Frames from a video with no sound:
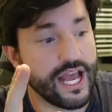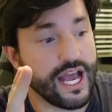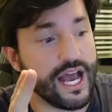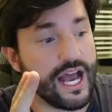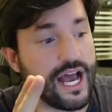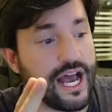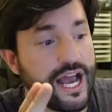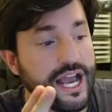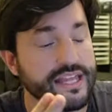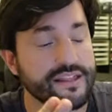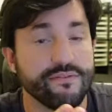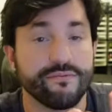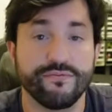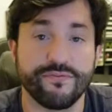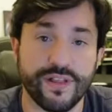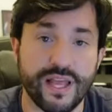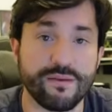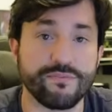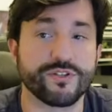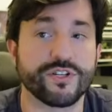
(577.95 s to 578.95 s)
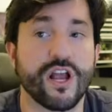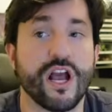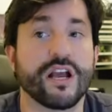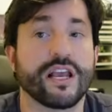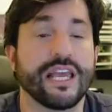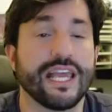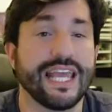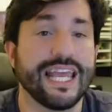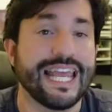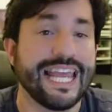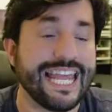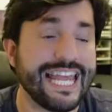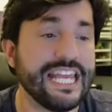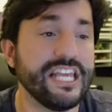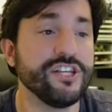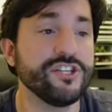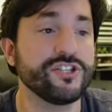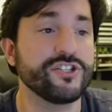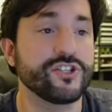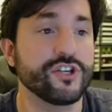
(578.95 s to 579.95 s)
And then Flame Shock
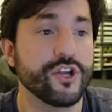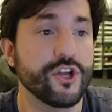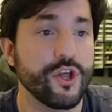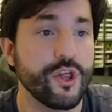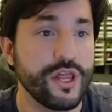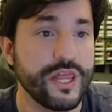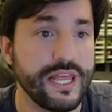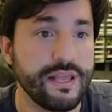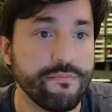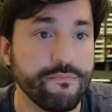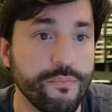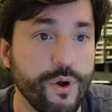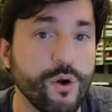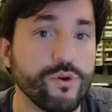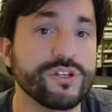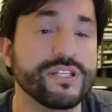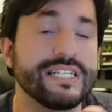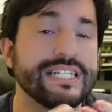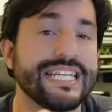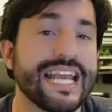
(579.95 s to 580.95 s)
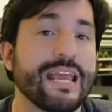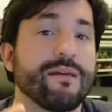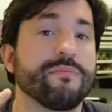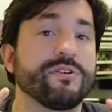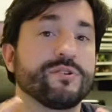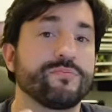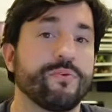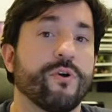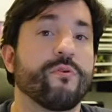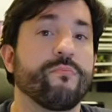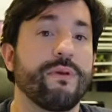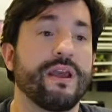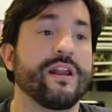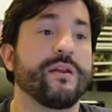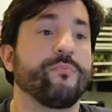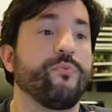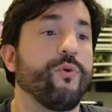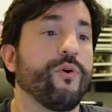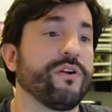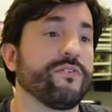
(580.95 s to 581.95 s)
is the most damage per mana
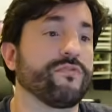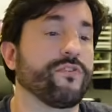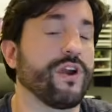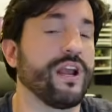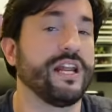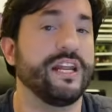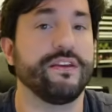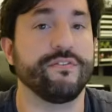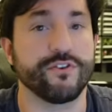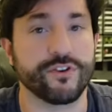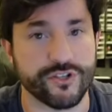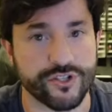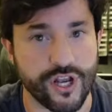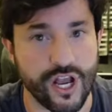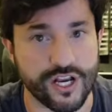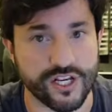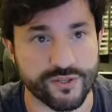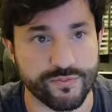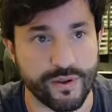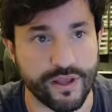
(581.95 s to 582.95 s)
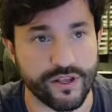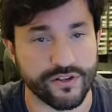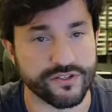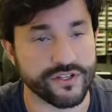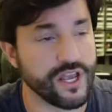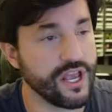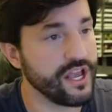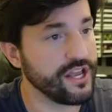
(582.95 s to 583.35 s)
point for any of your shock spells.